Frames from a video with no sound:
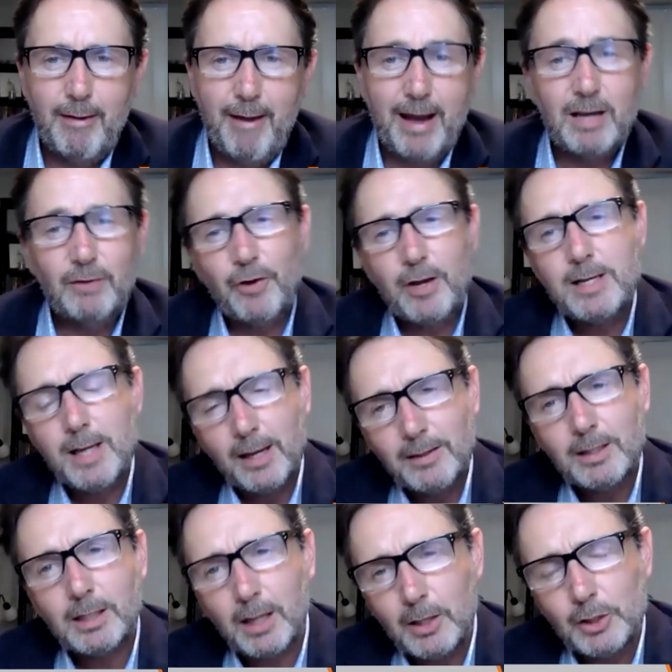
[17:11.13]
And if another
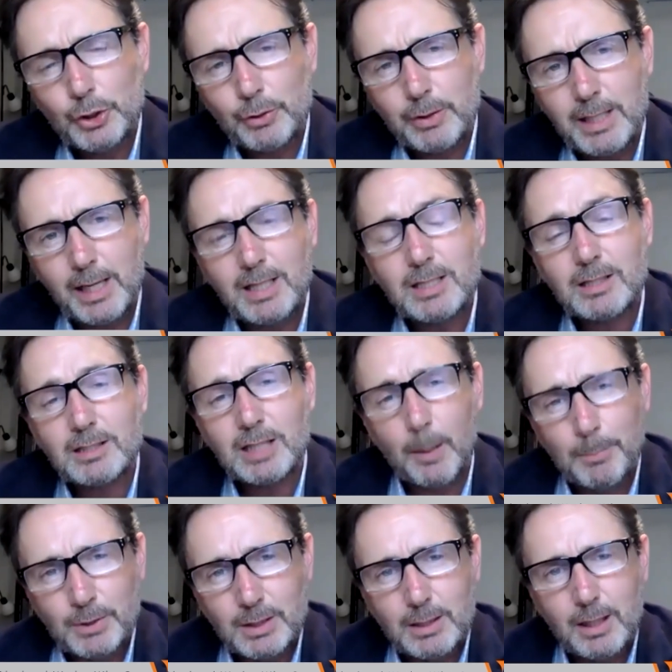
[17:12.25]
country is
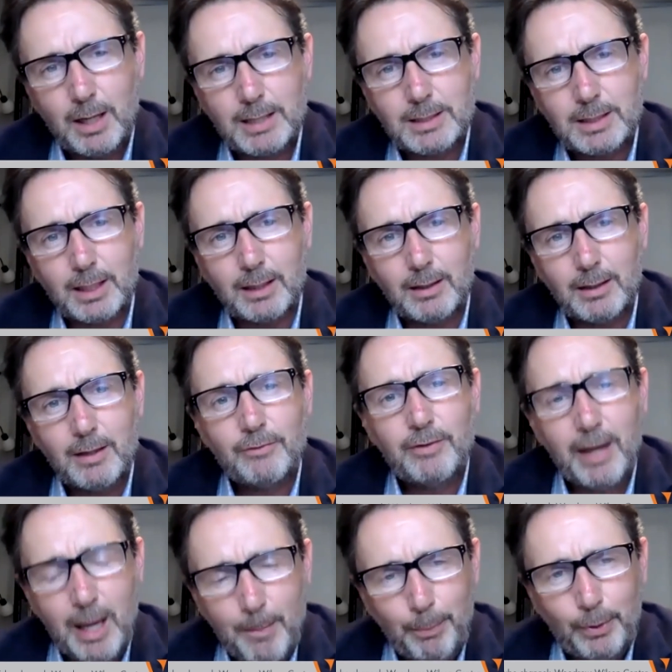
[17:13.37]
subsidizing
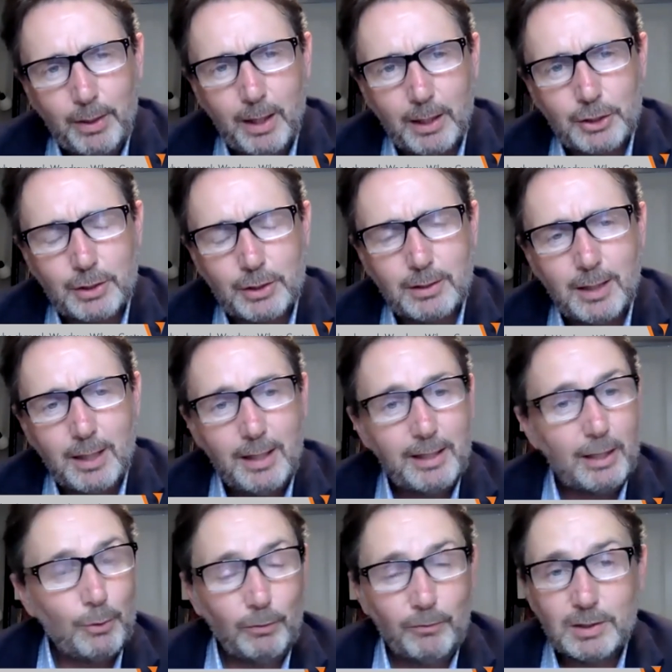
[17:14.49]
their production,
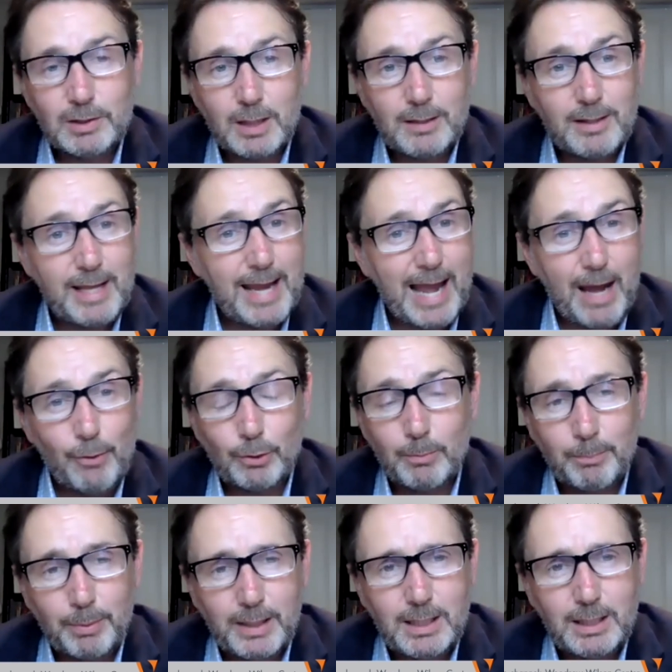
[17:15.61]
then all of a sudden they
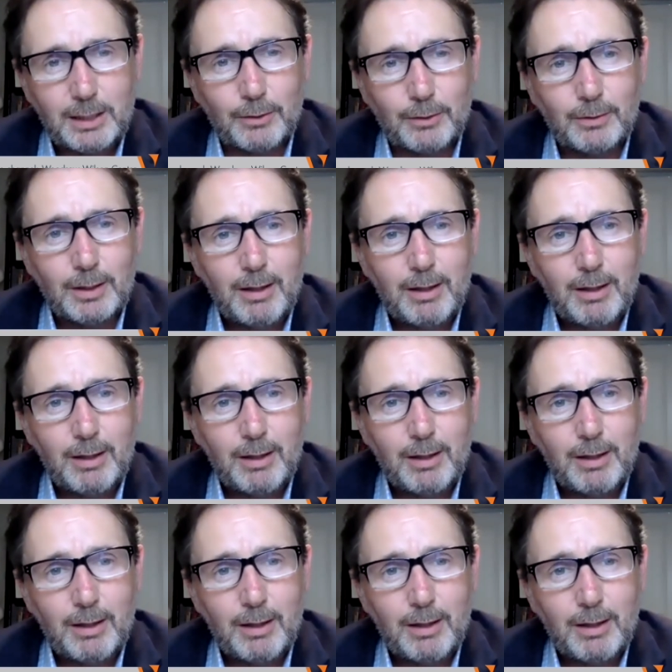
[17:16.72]
outcompete you.